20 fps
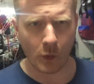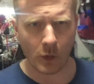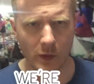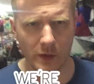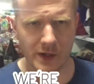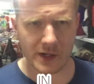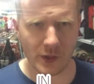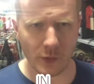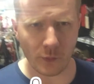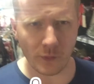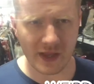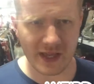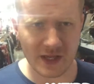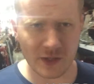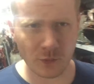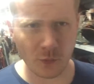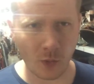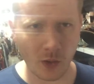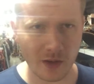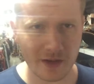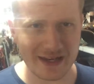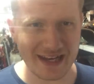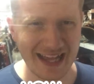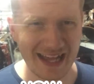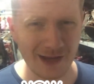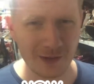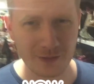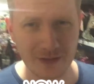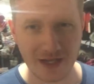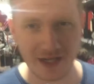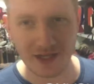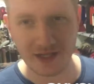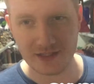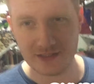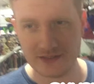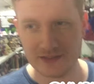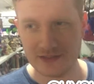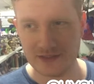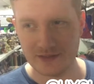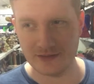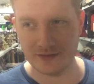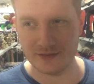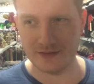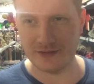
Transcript: We're in a weird one now, guys.